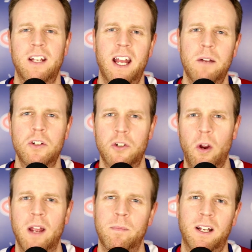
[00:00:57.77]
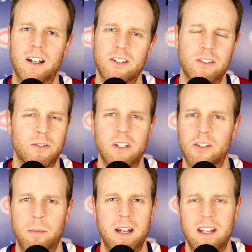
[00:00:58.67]
You got to enjoy it because there's only
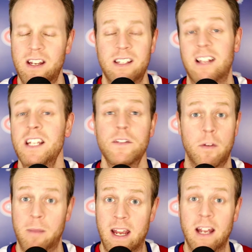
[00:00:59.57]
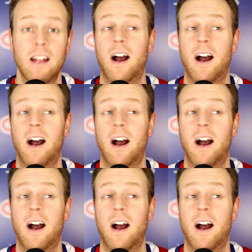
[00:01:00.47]
so many of these, at least for me.